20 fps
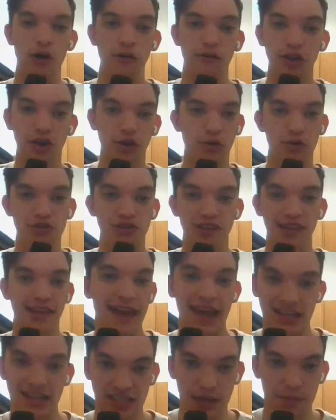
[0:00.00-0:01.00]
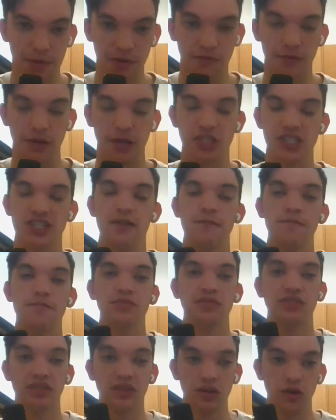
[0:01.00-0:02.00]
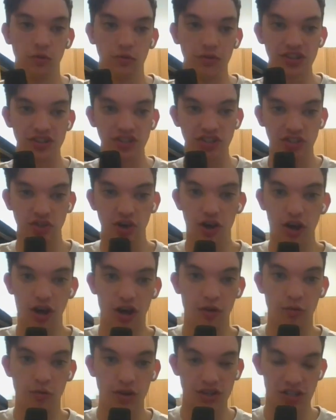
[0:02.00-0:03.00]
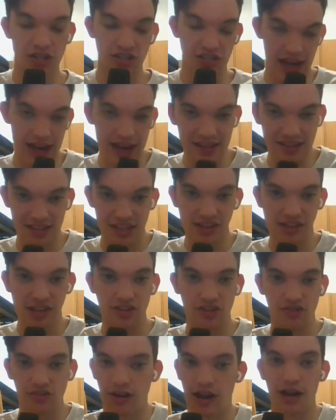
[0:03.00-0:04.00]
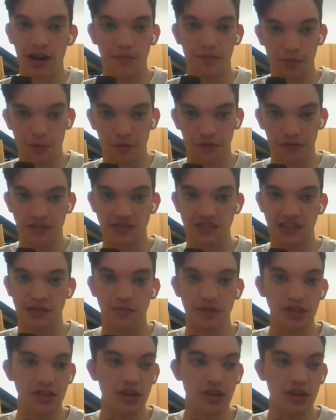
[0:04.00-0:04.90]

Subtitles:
over the course of the last couple of months. We saw what Tennessee did to try and improve their team.